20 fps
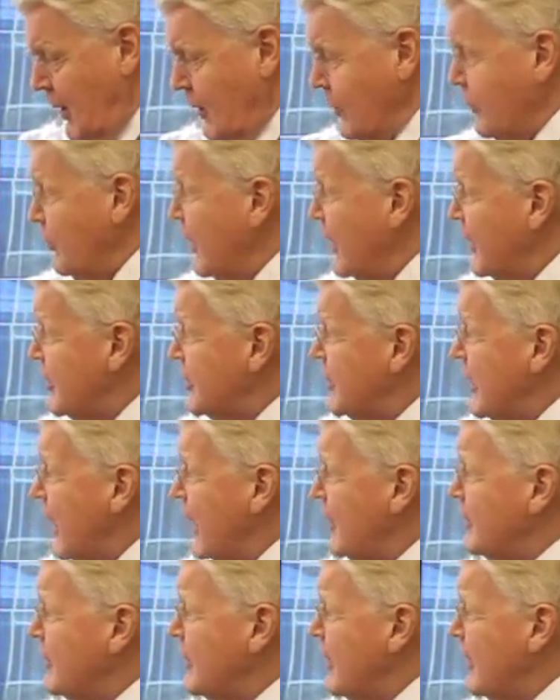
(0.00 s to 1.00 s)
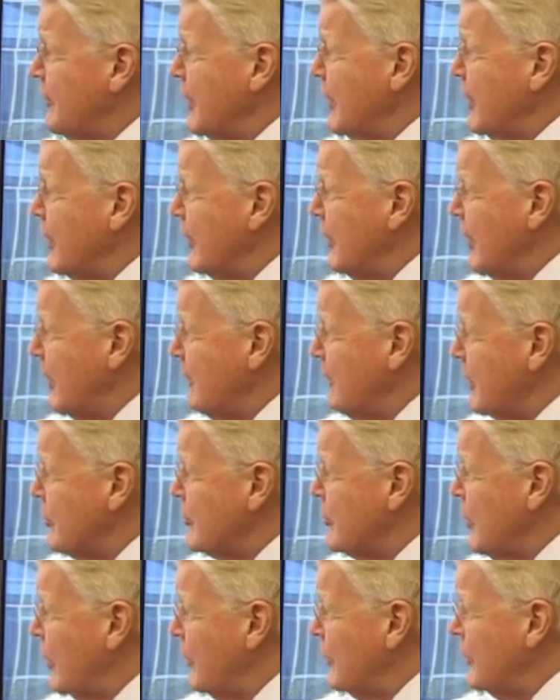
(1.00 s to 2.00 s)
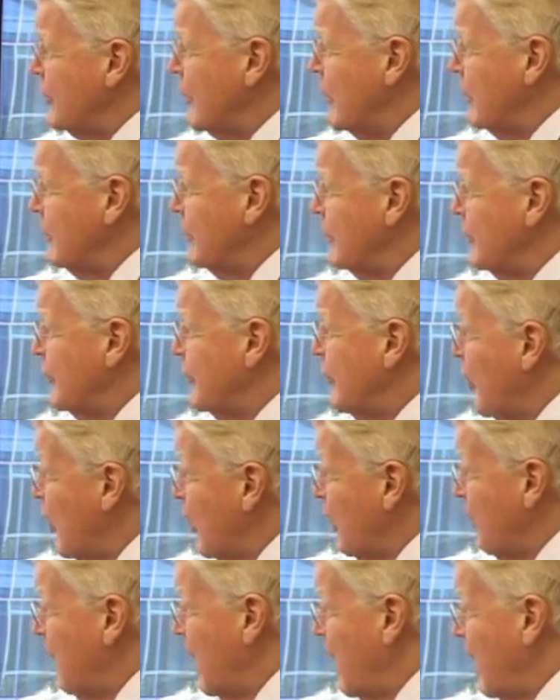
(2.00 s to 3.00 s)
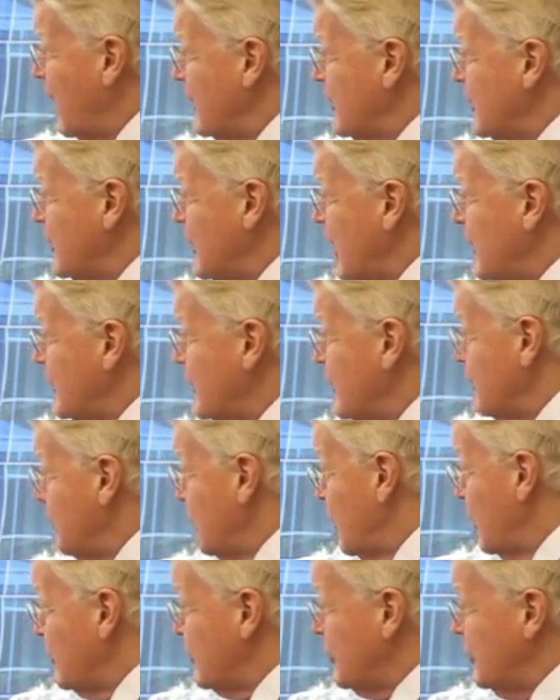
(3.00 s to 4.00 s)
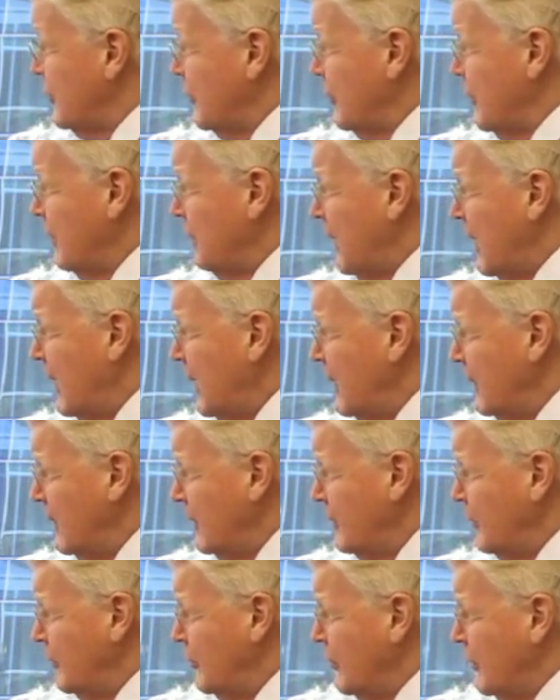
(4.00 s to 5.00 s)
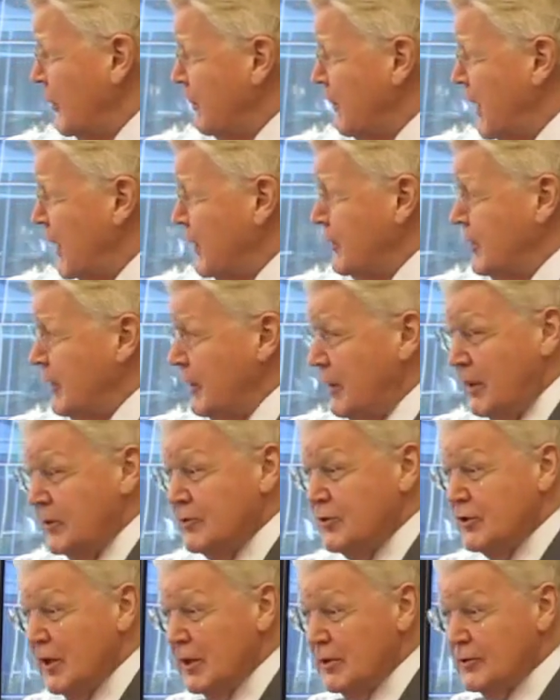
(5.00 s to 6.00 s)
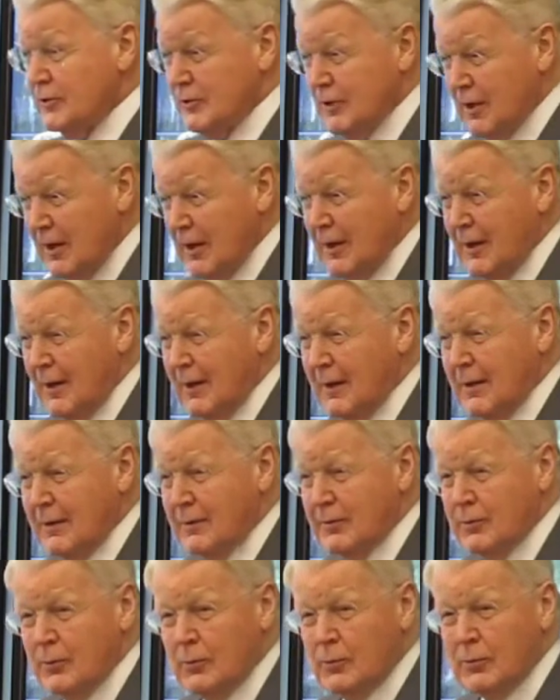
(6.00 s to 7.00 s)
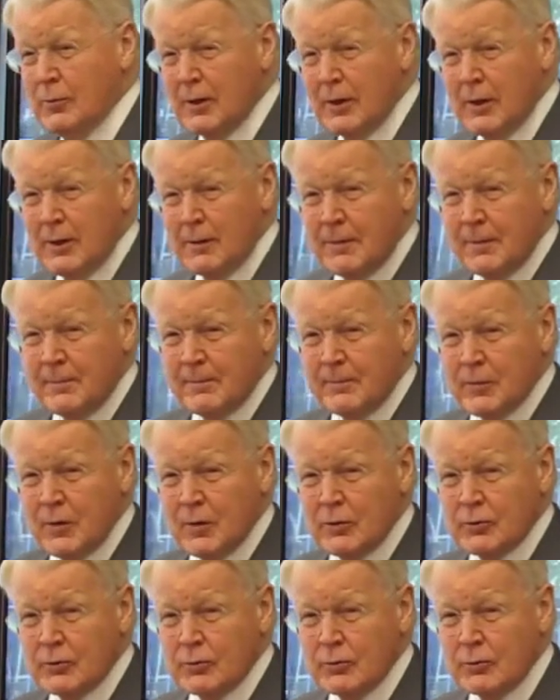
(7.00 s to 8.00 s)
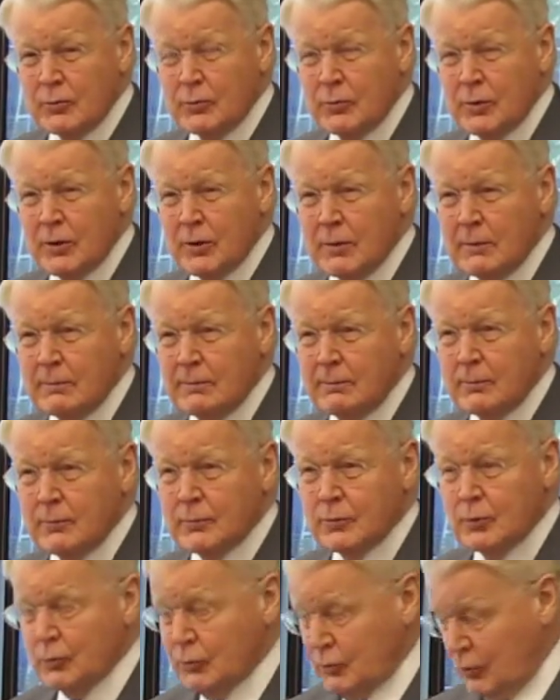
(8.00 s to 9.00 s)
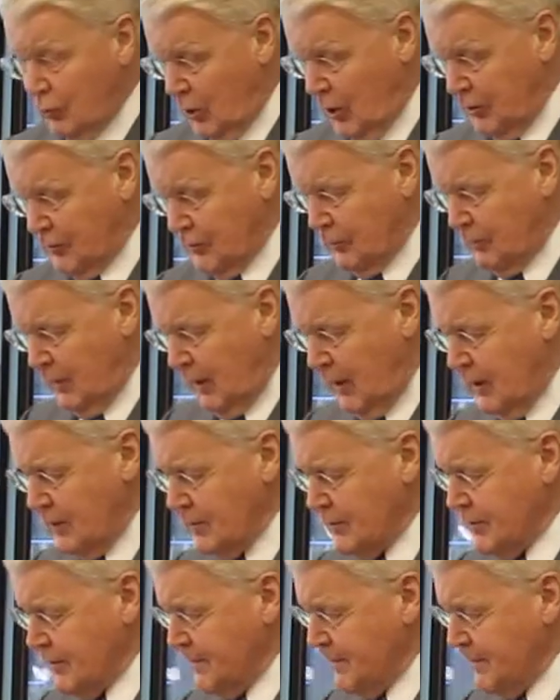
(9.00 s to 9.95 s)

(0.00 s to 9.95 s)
to extend our economic zone from 4 miles, as it was during my teenage years, to 200 miles,